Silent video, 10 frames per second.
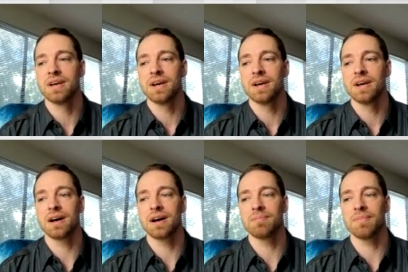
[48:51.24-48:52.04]

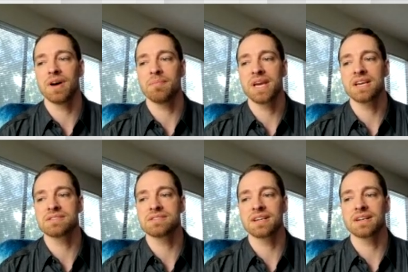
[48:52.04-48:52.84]
um,
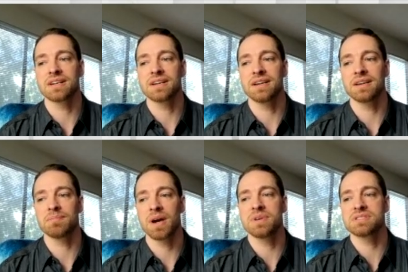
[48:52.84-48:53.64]
amazing, and my
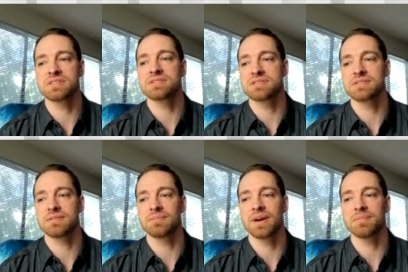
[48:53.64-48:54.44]
business
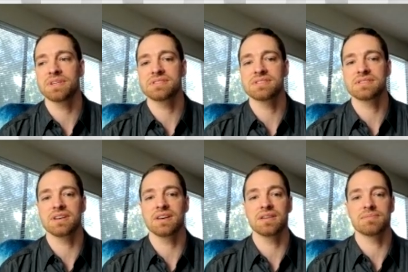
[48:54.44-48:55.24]
my business
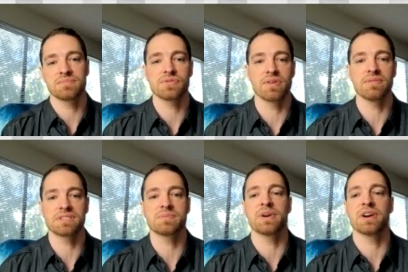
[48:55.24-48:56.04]
uh, sort of
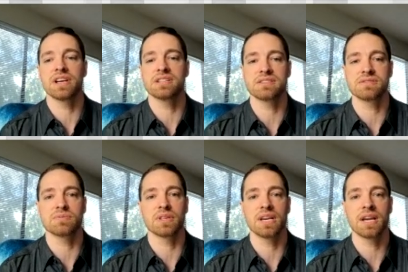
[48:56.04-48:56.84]
experience has
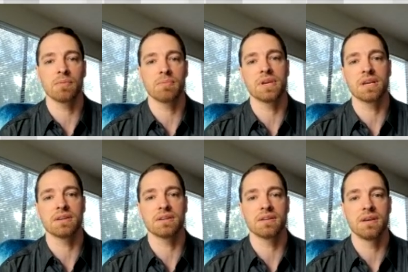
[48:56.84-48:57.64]
really helped me in
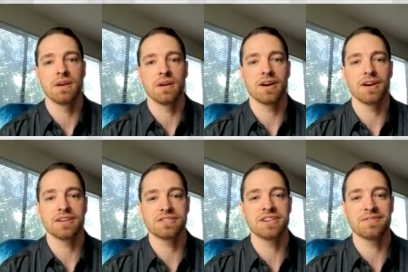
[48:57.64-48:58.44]
uh, mm-hmm.
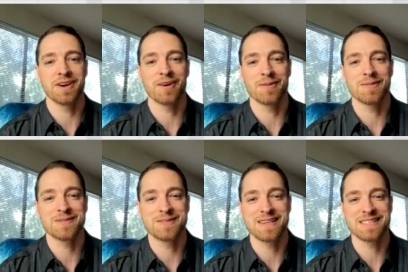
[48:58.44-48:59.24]
achieving all of
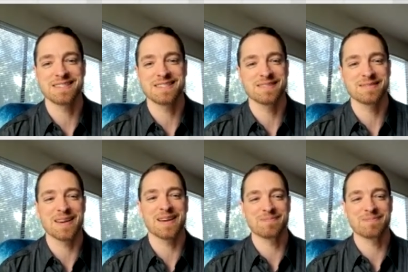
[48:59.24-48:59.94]
those things. Yeah. I'm